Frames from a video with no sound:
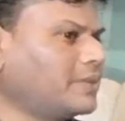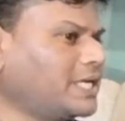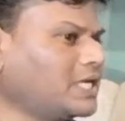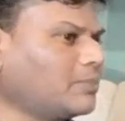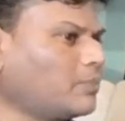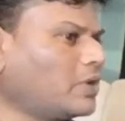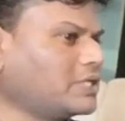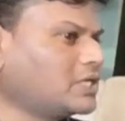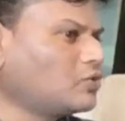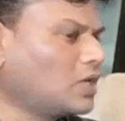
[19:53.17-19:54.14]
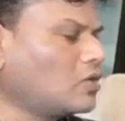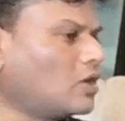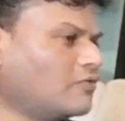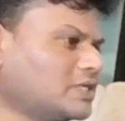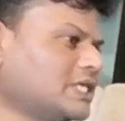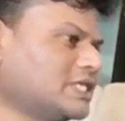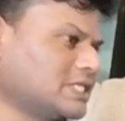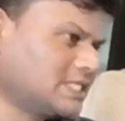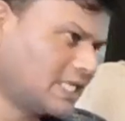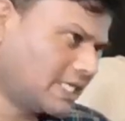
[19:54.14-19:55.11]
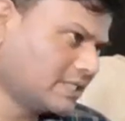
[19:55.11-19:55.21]
make it a point that you are a conversation
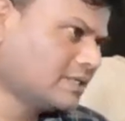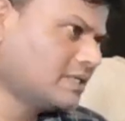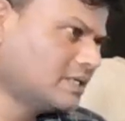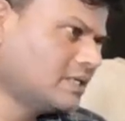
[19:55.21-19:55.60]
starter,